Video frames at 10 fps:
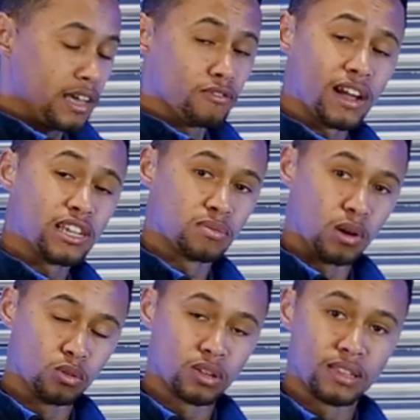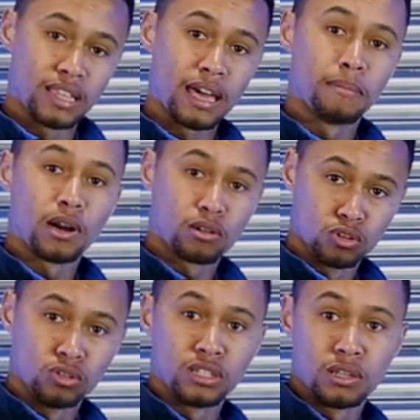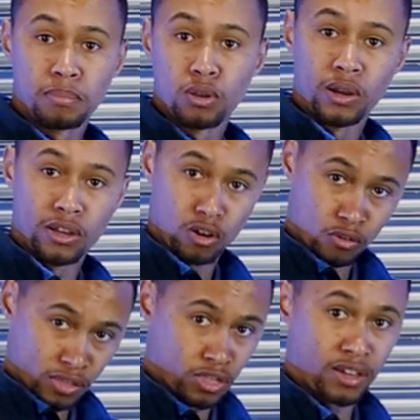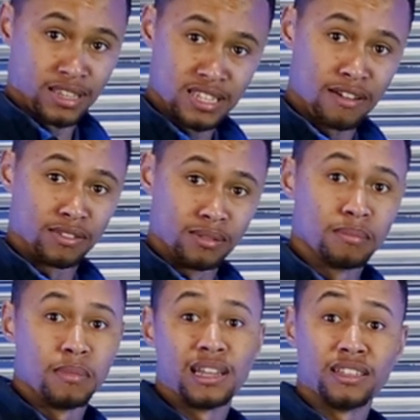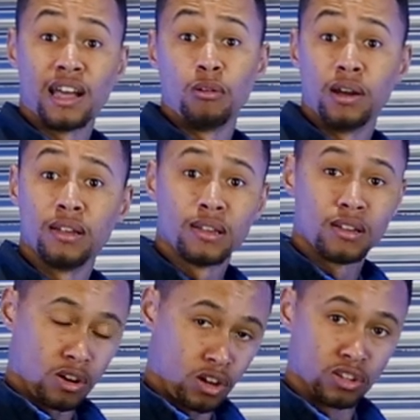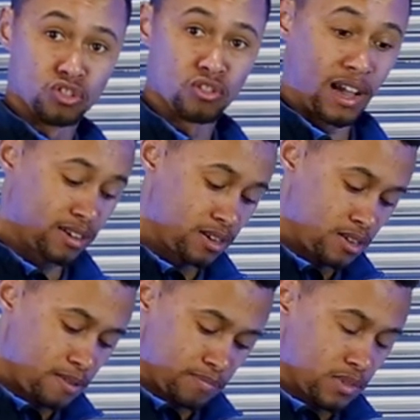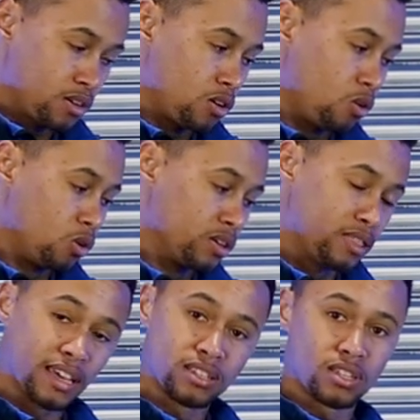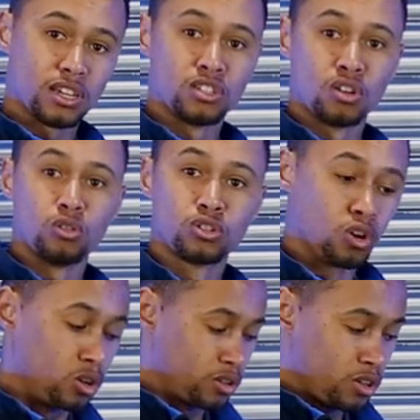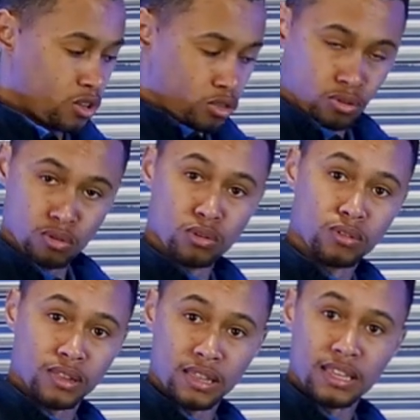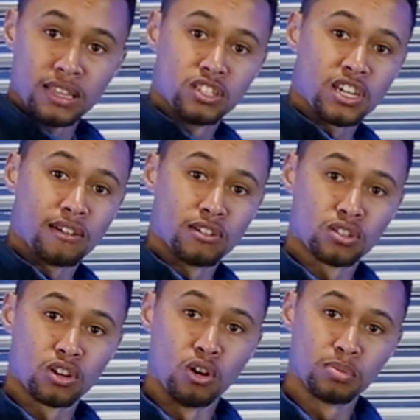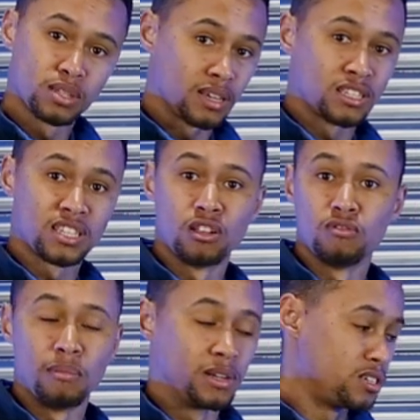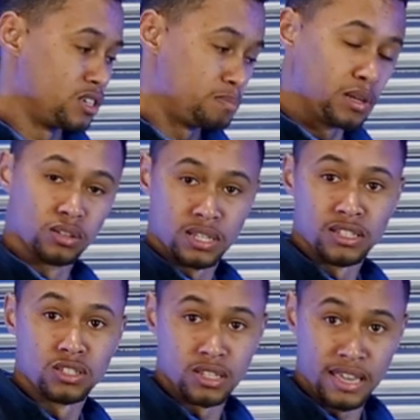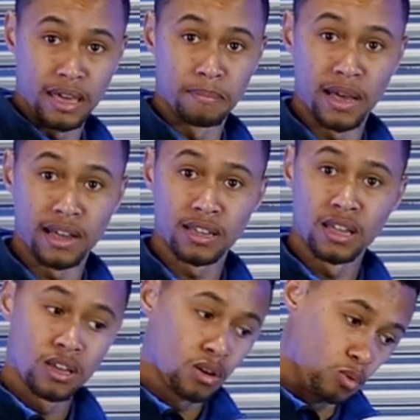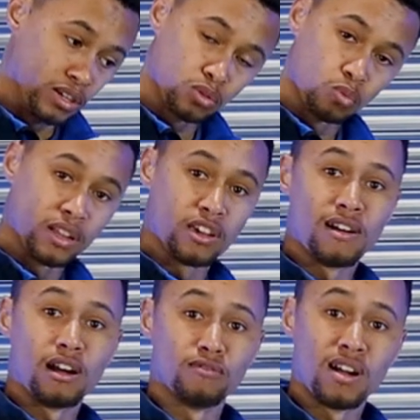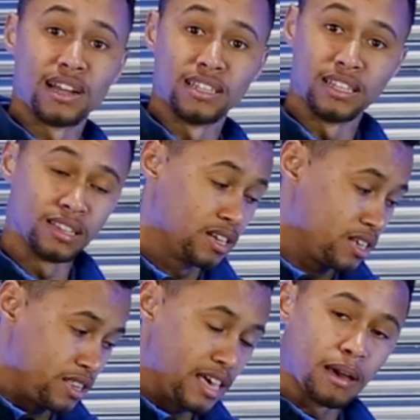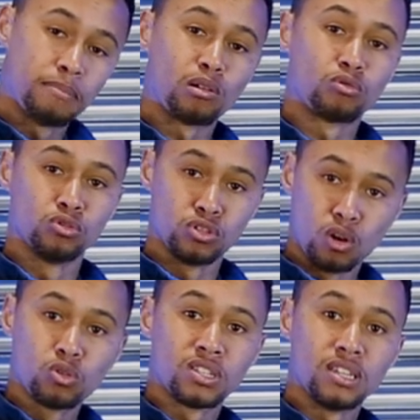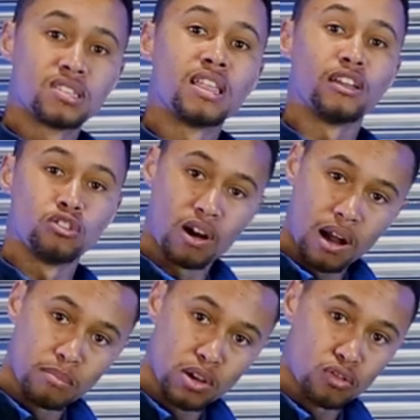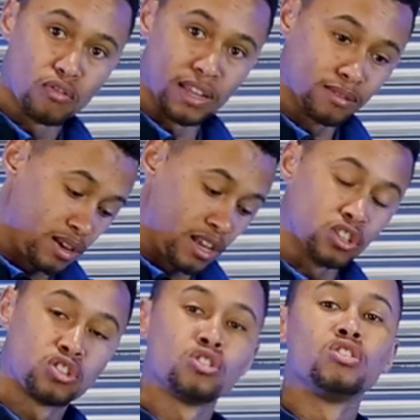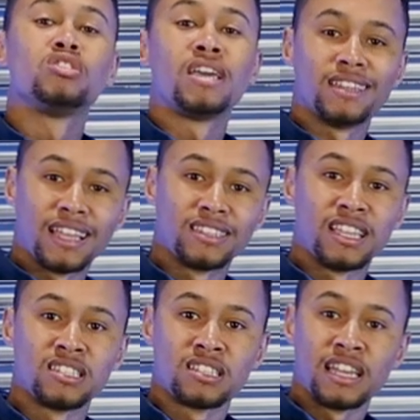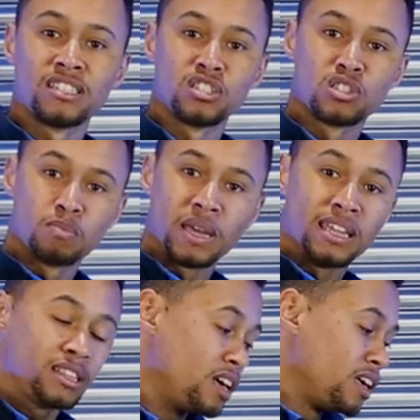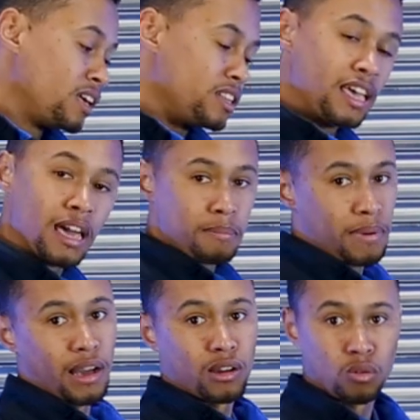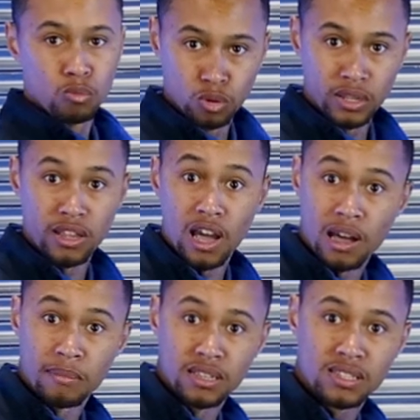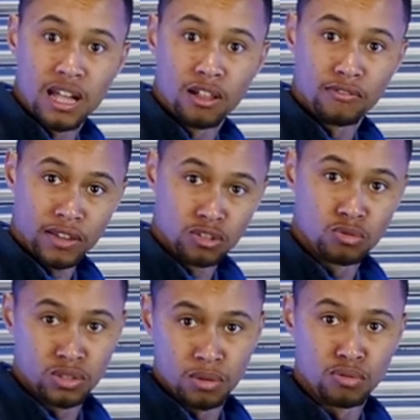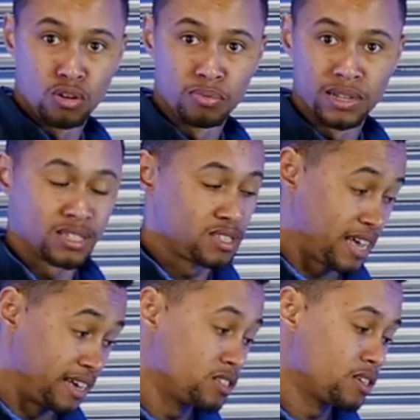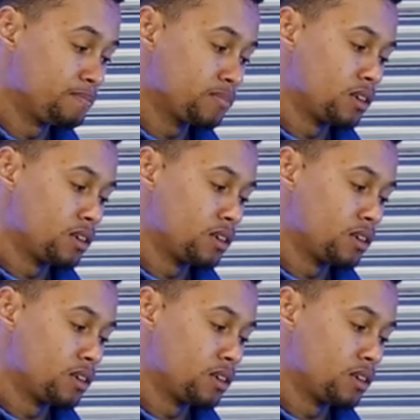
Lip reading: In race mode, the airbag will only deploy over 37 mile an hour on the track. All of this is all done through the gyroscopes, accelerometers built into the airbag, which when you're out riding, the airbag will notice that you are moving, and as soon as you hit that designated speed, the airbag will then arm itself into its appropriate state.